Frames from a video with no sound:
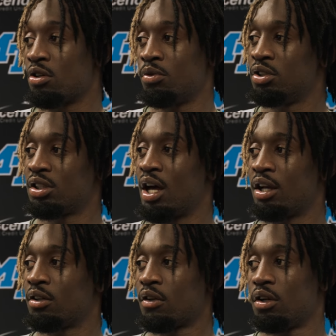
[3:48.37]
So we just got
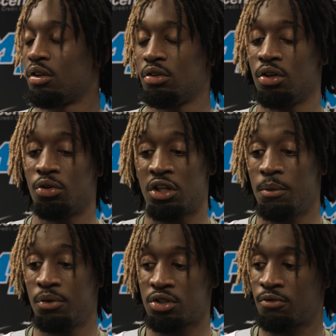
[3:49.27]
to, you know,
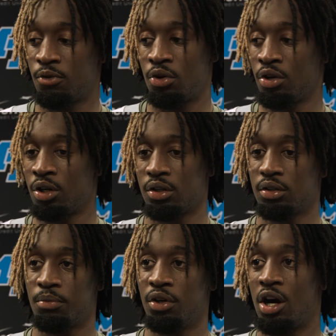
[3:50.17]
keep pushing forward,
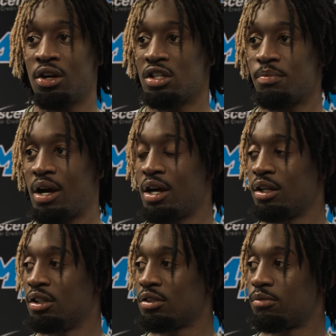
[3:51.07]
put all this
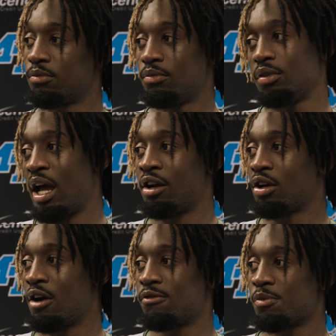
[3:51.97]
behind us, out of
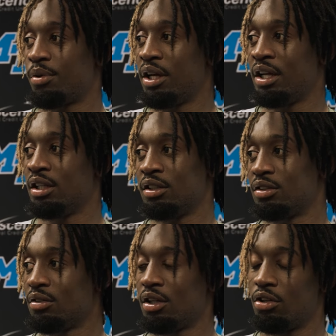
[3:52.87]
conference play, and,
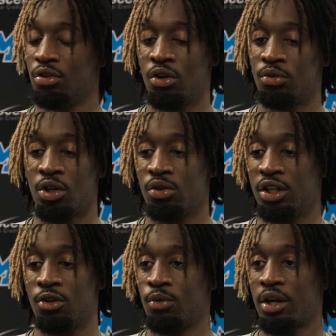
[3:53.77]
you know, don't
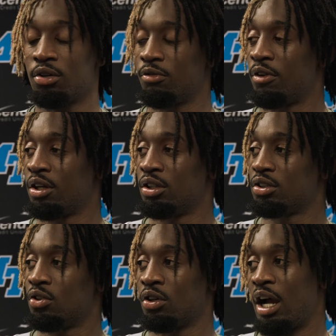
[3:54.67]
let the record affect
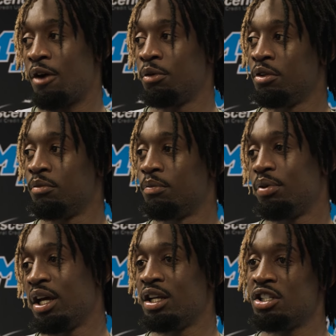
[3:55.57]
us or how we
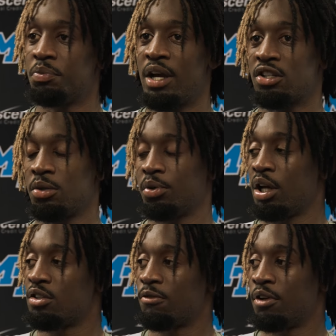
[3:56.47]
played in these past couple games